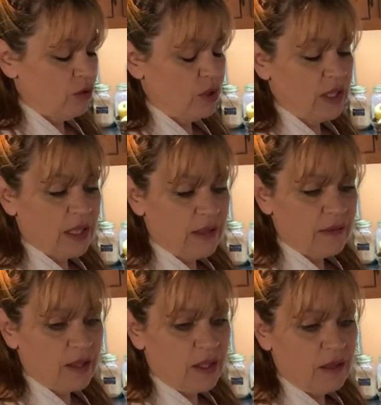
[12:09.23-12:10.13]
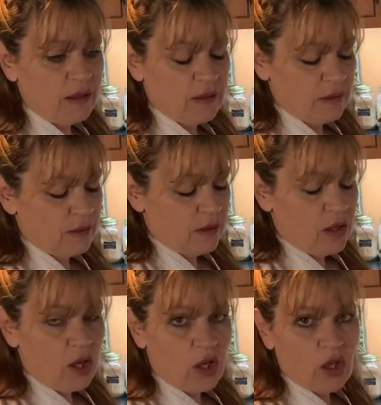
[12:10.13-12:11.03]
you can get the
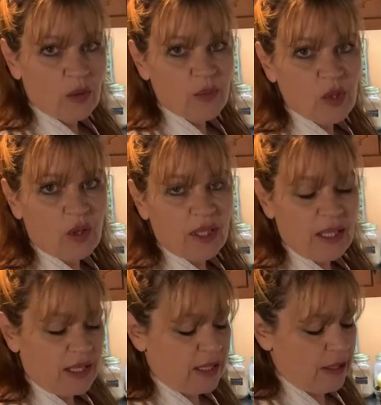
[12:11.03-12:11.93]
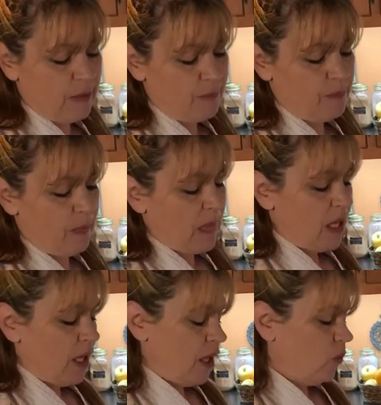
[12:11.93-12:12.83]
herbs online.
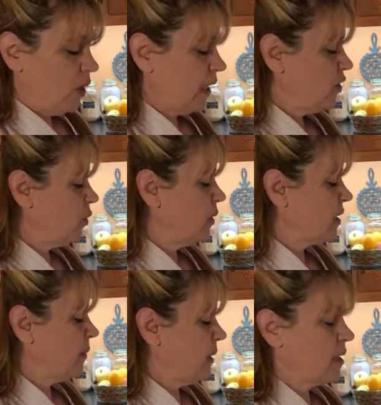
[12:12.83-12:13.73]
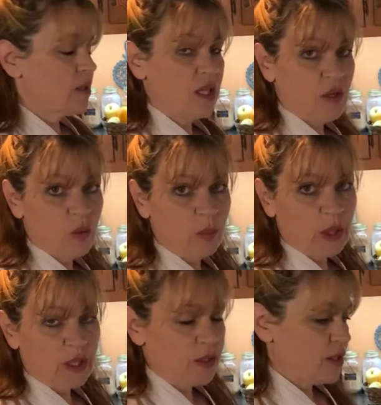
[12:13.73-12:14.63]
And what I do is I mix equal
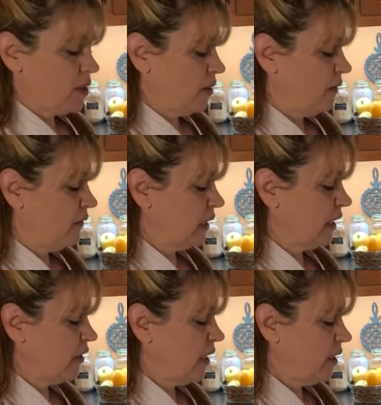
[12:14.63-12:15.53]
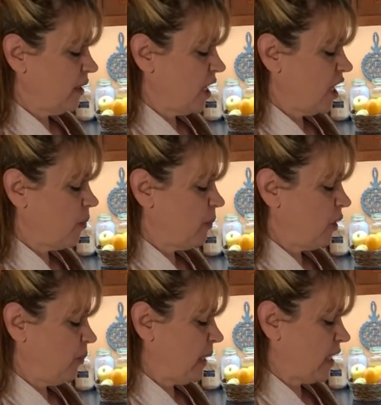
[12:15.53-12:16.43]
parts valerian,
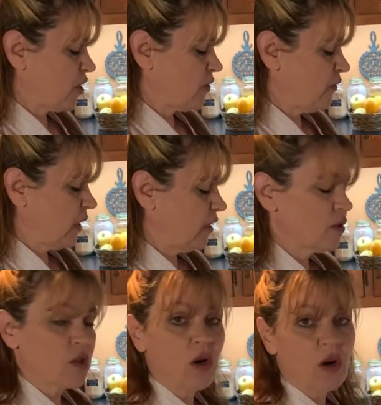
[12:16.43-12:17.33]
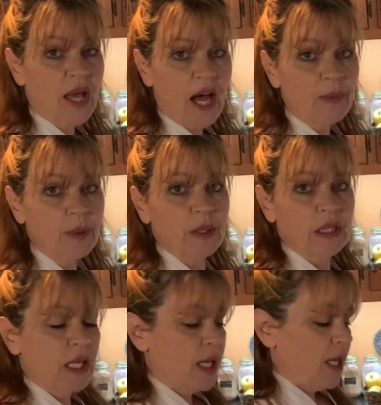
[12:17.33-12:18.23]
chamomile, passion flower, and skullcap,
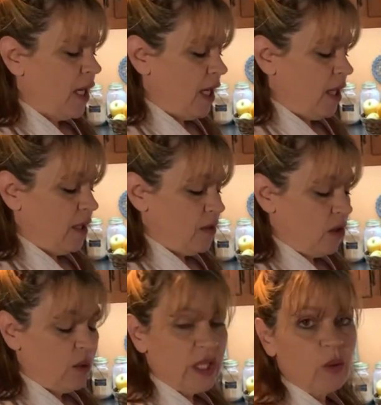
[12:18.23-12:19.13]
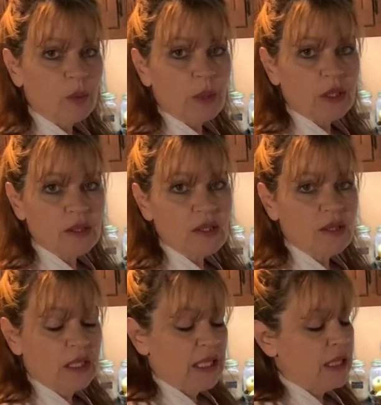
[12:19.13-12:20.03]
and all equal
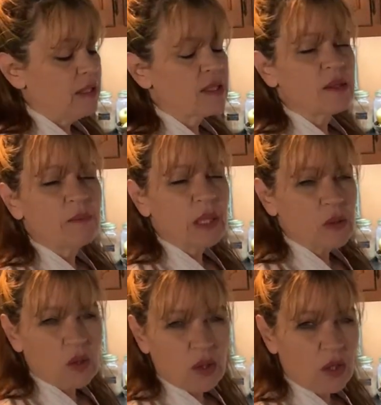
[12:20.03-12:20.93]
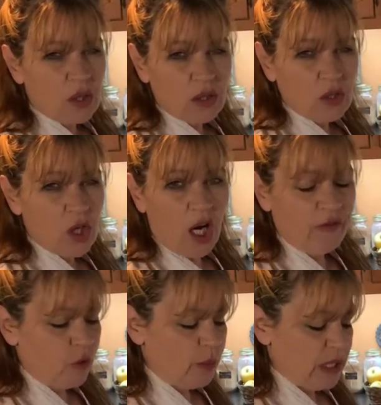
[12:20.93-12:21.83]
parts. It smells
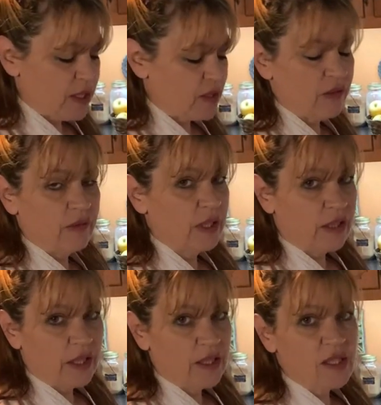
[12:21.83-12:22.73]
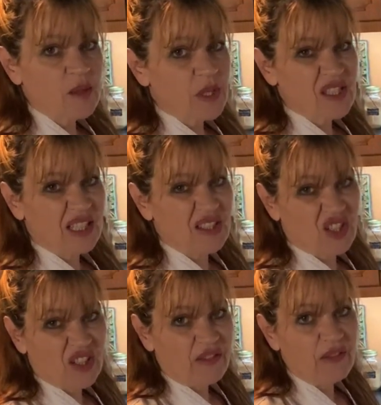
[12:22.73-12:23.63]
awful because of the valerian. It smells like
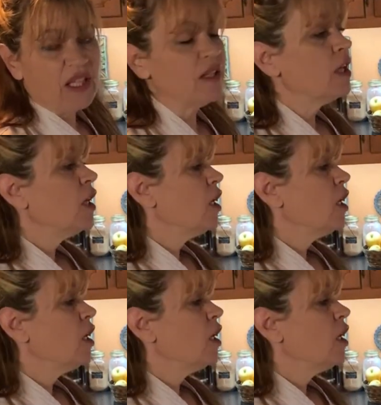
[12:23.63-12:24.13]
dirty feet,